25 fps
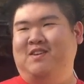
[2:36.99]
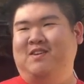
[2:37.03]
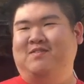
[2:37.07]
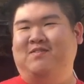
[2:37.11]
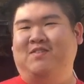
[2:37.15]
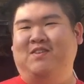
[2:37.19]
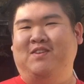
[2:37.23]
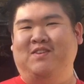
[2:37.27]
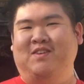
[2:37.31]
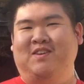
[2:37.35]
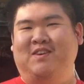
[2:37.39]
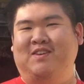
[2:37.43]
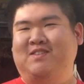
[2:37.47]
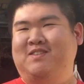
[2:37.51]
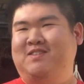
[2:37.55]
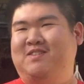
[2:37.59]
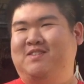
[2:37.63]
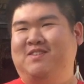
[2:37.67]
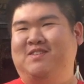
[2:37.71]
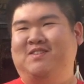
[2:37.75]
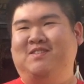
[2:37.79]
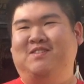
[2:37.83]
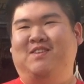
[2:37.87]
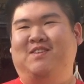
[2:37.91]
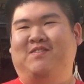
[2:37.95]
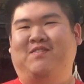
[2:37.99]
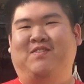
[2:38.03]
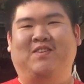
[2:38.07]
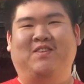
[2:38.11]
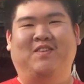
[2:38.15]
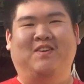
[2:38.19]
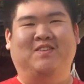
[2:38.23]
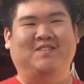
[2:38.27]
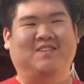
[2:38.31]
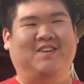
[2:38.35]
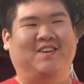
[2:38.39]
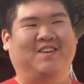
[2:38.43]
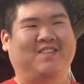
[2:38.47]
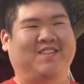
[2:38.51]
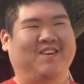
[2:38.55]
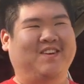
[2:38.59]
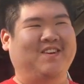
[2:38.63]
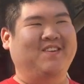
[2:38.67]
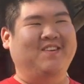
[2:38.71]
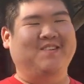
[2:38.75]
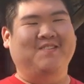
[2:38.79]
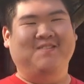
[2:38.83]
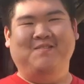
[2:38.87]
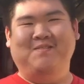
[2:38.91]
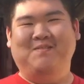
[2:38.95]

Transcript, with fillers: it's very nice. It doesn't take very long to get there.